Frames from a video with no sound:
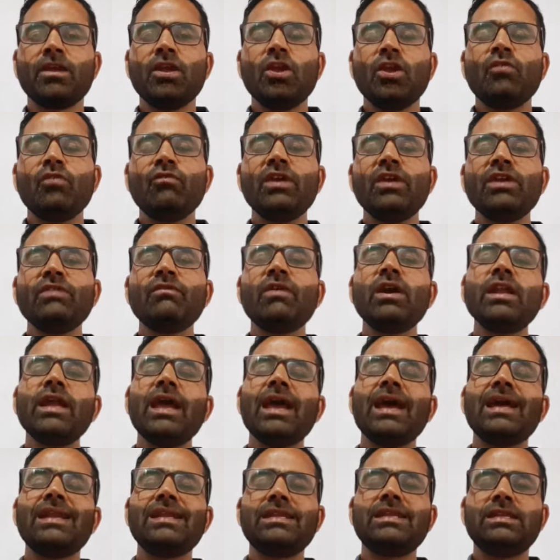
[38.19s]
When one
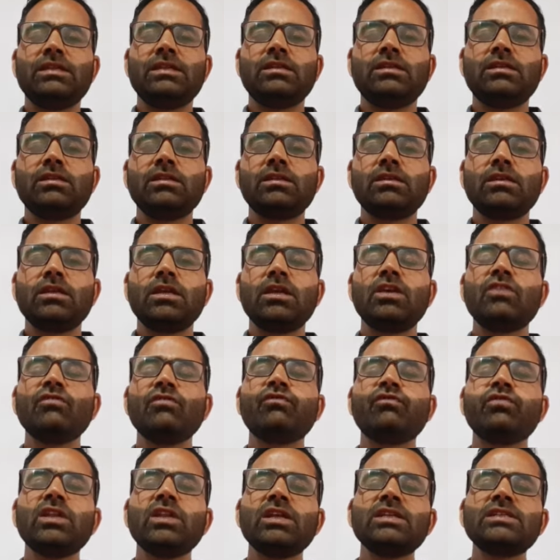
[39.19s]
allele
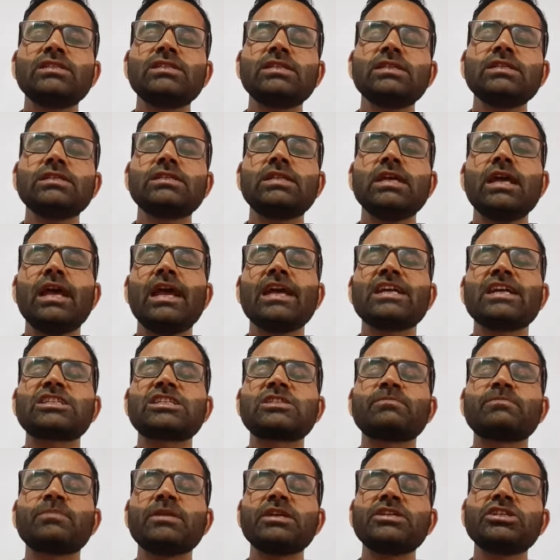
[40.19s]
influences the
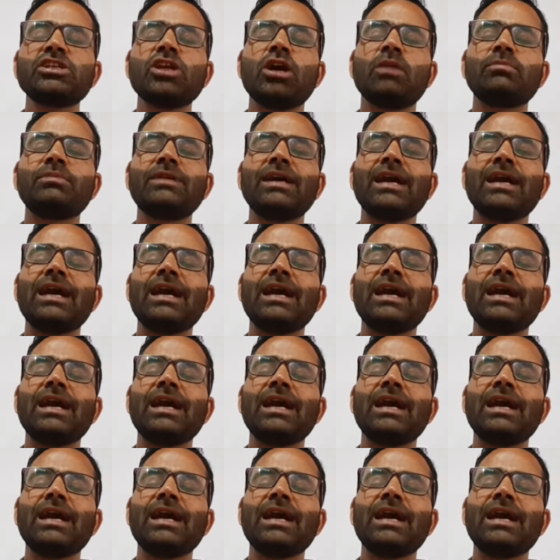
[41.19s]
expression of the